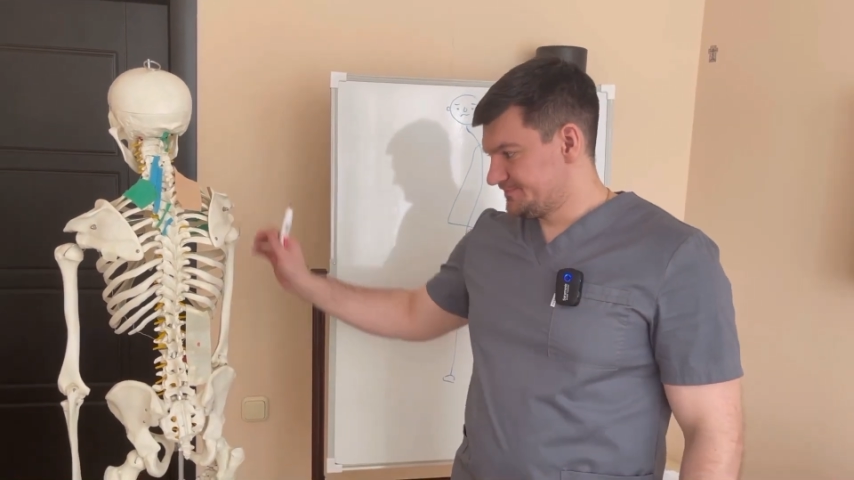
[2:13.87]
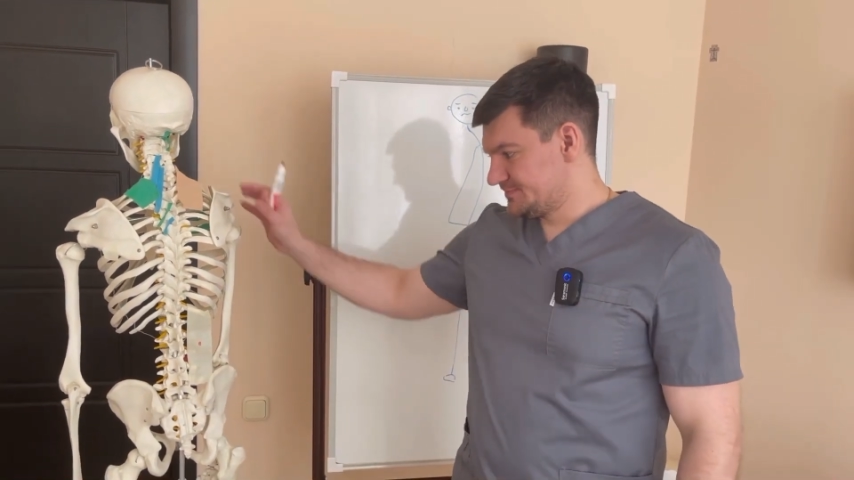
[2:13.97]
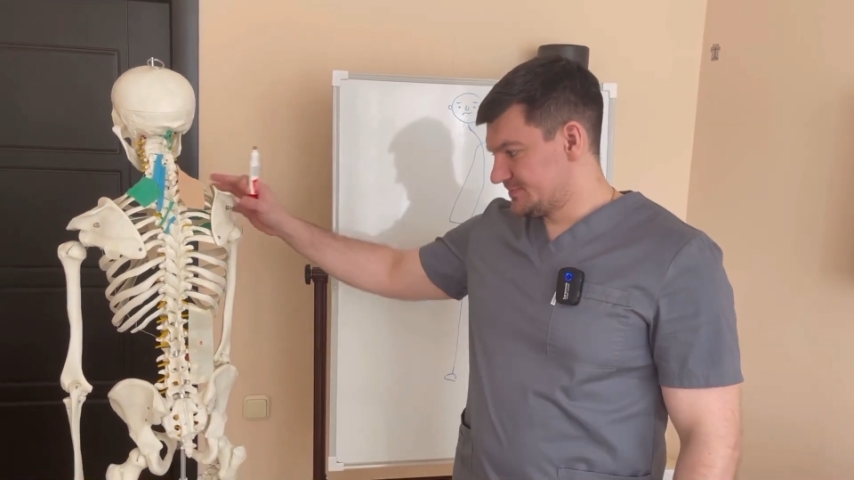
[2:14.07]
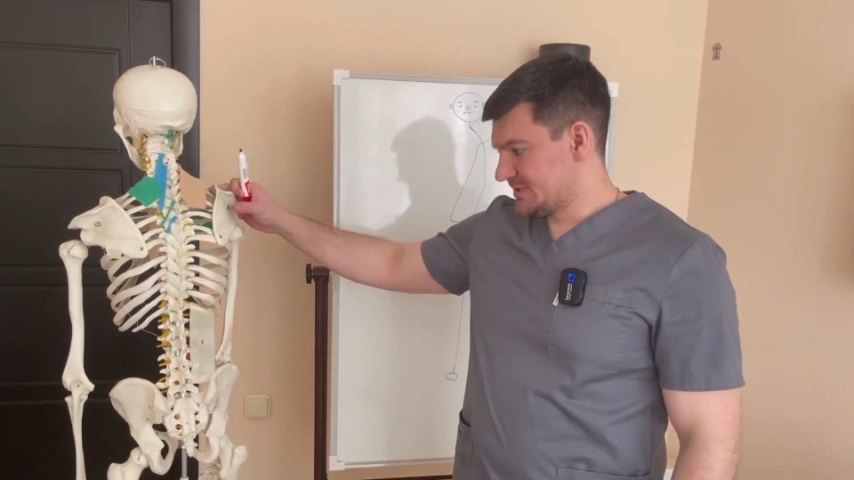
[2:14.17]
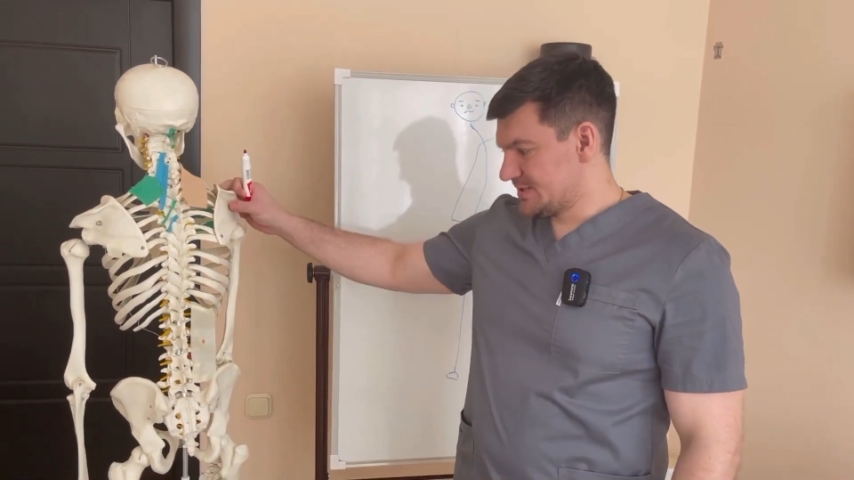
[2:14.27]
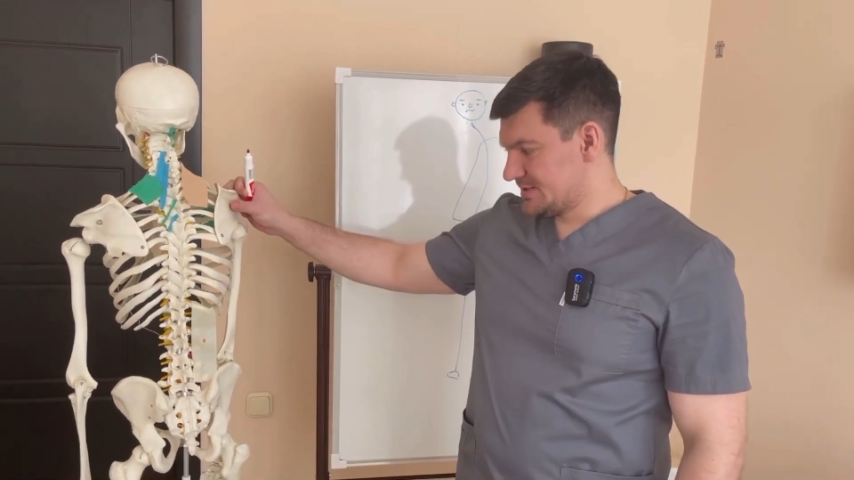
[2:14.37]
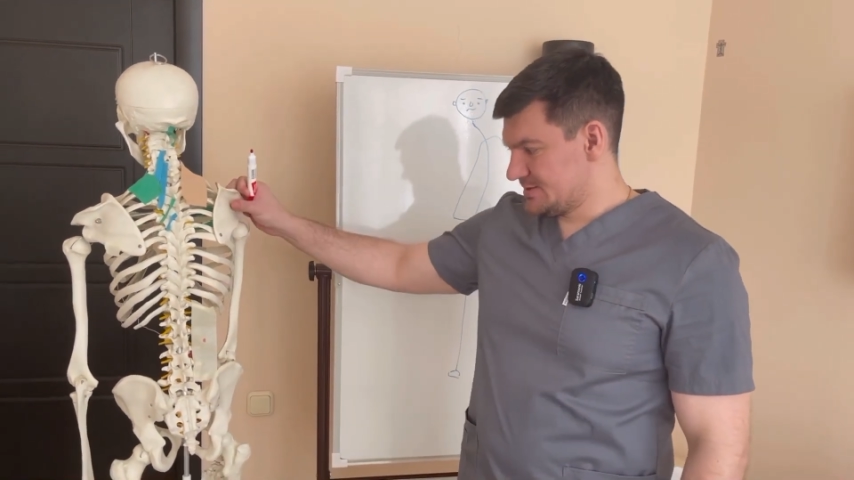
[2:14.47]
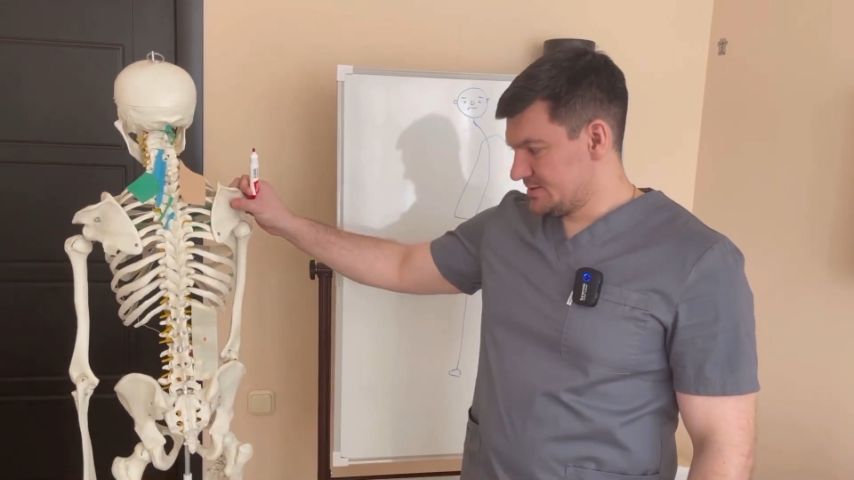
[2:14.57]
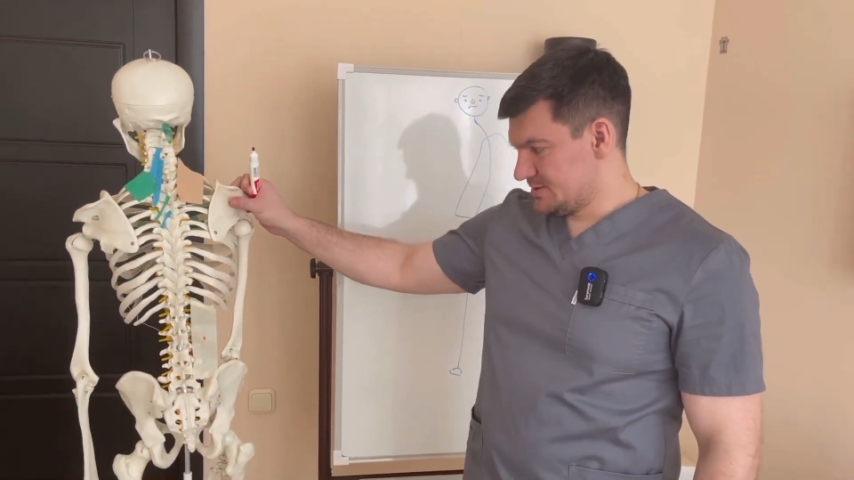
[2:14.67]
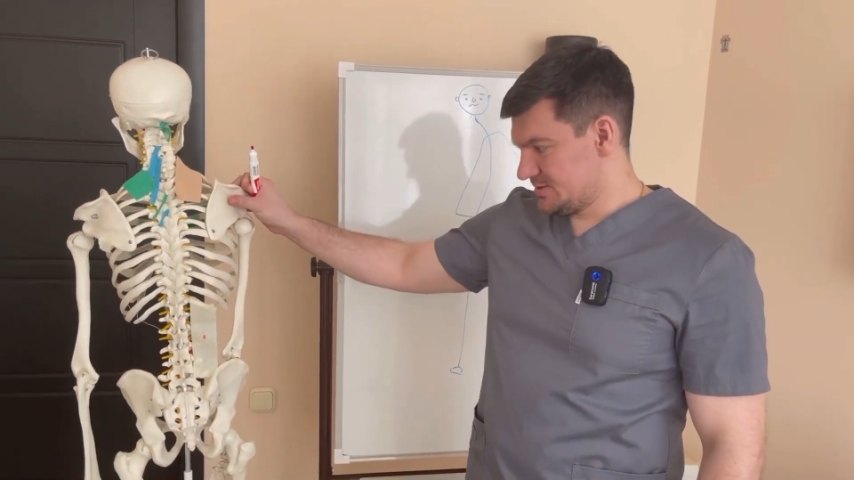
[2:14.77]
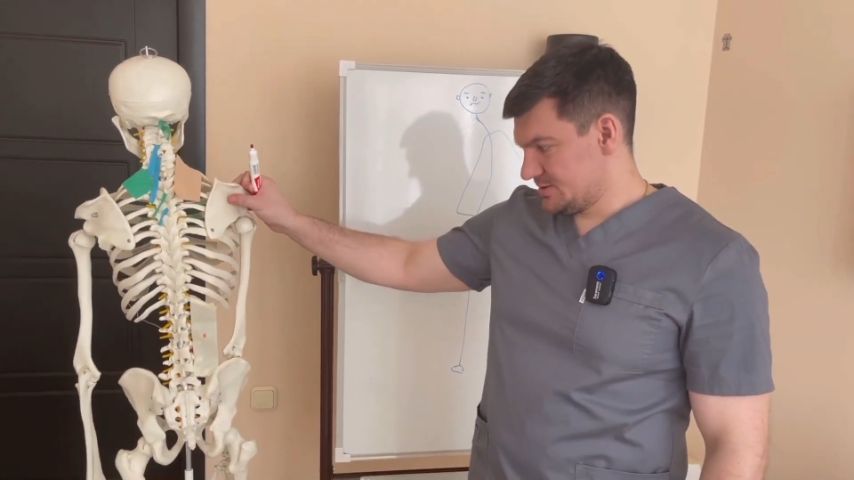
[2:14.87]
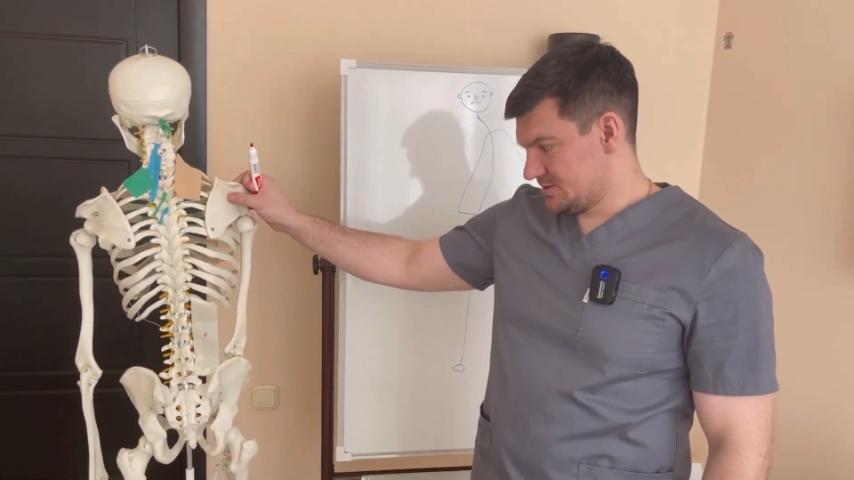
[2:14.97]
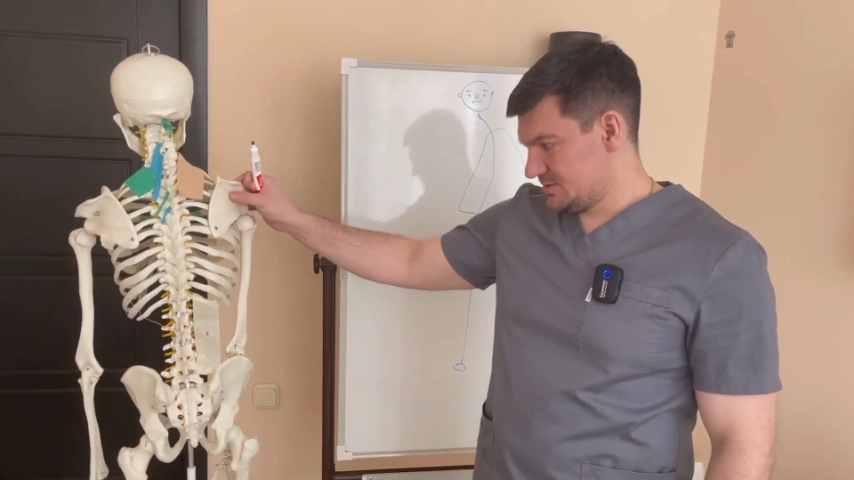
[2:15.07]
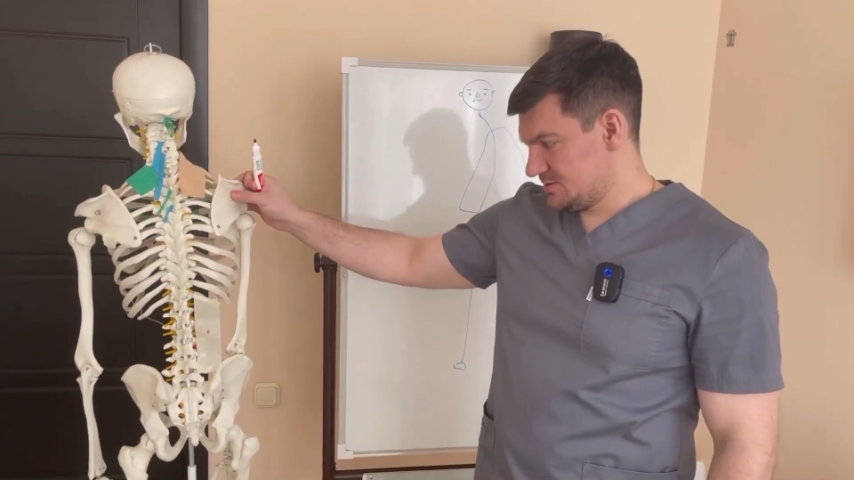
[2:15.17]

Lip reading: the lower back,